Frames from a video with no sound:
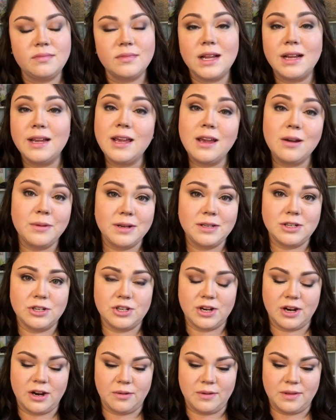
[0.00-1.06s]
i can't wait to
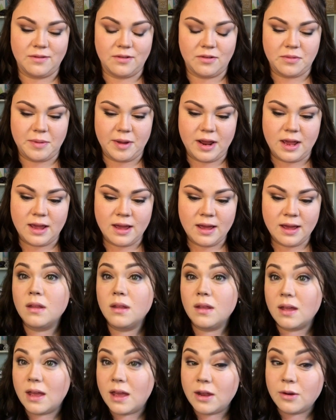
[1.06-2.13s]
share it with everybody
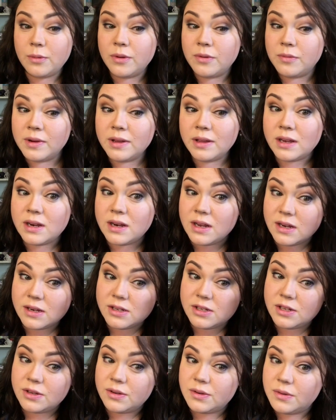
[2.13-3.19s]
and we really need
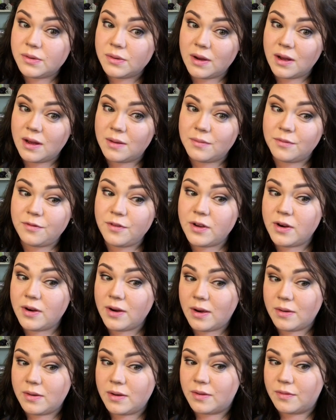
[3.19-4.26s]
to um, figure
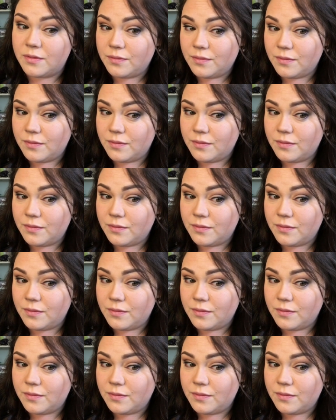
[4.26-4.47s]
out a,